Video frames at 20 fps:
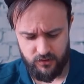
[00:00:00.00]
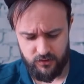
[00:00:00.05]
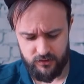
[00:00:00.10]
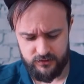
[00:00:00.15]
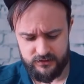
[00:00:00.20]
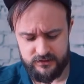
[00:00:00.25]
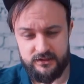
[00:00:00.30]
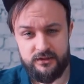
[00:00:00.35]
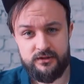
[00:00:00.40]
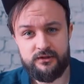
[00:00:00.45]
Oh,
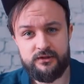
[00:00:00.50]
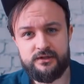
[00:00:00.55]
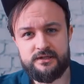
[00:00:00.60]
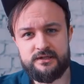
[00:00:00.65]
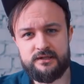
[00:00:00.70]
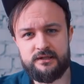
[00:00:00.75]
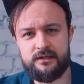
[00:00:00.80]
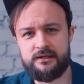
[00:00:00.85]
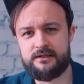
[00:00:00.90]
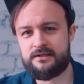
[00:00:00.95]

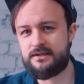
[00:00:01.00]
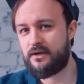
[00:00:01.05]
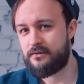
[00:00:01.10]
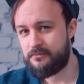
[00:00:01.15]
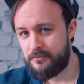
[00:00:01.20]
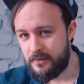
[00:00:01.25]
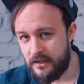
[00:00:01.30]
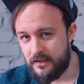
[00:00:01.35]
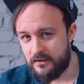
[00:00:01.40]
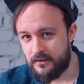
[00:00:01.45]
seriously, it's
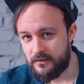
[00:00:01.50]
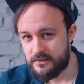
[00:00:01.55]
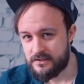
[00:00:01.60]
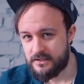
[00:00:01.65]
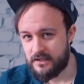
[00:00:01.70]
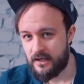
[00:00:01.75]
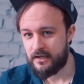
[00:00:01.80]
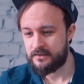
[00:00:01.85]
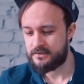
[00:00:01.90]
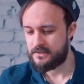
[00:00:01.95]
not beginner's
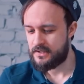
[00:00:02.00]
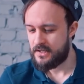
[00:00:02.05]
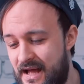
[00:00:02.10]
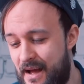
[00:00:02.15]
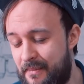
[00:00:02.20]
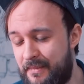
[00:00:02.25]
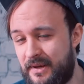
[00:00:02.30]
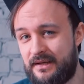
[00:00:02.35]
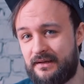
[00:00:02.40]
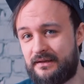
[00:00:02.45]
cut.
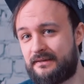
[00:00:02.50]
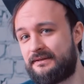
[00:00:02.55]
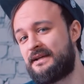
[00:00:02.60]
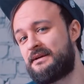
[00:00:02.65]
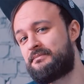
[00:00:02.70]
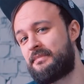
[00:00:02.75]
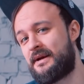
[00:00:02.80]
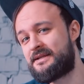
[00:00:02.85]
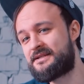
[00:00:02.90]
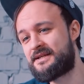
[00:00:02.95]
I mean,
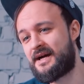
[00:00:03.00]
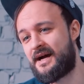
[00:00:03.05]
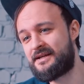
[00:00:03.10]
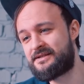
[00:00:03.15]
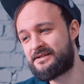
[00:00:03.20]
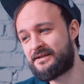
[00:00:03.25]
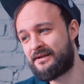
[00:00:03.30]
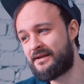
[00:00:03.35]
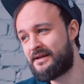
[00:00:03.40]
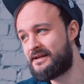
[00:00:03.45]
clickbait
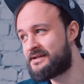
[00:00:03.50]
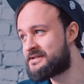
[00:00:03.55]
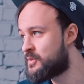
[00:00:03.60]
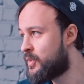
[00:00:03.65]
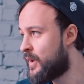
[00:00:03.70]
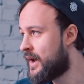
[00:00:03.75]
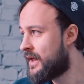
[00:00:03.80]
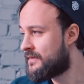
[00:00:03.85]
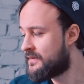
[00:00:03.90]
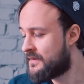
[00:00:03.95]
title, it's
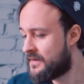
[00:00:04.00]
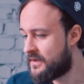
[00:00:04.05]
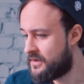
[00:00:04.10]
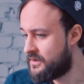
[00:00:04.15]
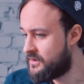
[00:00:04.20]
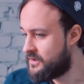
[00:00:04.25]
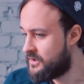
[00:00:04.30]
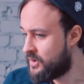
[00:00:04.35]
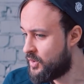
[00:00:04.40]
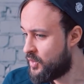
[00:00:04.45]
when
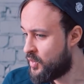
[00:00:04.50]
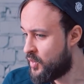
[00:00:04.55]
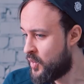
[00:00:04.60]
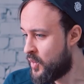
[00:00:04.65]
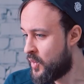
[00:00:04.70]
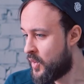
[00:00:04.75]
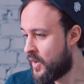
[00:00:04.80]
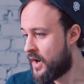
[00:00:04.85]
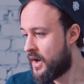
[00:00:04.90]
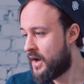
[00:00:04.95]
you